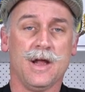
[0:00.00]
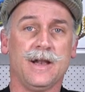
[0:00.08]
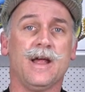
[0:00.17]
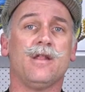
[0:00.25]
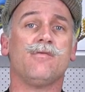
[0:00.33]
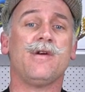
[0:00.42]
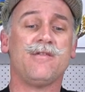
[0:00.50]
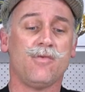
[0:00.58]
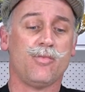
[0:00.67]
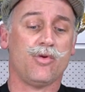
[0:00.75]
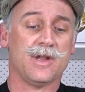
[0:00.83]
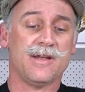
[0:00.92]
Now the reason
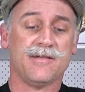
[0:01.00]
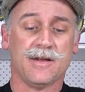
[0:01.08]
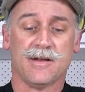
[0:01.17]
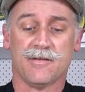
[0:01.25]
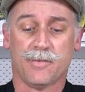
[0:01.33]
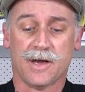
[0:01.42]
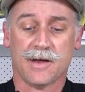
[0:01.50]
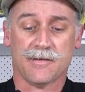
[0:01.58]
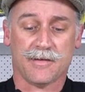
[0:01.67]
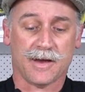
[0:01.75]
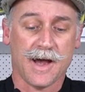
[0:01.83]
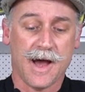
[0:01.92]
we put this in is
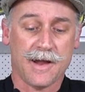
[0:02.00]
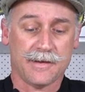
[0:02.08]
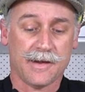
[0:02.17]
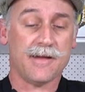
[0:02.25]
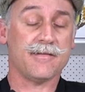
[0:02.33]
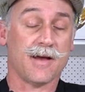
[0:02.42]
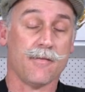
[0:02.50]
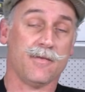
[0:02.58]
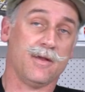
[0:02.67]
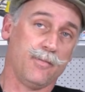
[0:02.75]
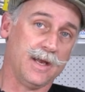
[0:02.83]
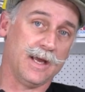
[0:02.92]
because the car does come
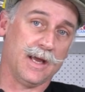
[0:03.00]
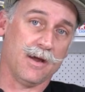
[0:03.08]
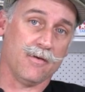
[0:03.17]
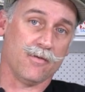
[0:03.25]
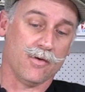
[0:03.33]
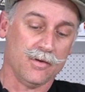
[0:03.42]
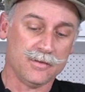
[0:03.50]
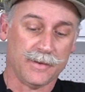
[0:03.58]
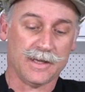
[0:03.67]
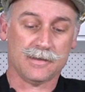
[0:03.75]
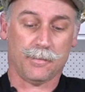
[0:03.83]
with a pinion gear, of course, but it's a